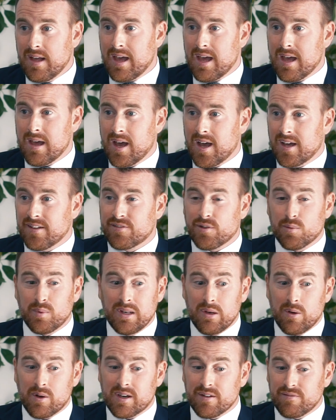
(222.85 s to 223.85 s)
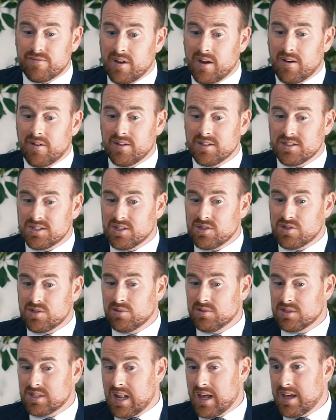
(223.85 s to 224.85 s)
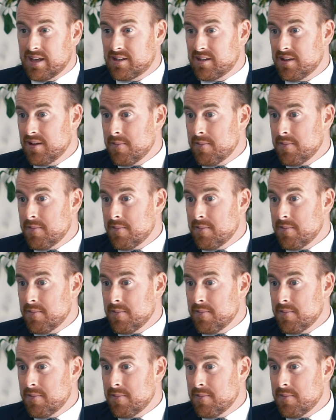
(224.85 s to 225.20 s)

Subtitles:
And so we look at various issues like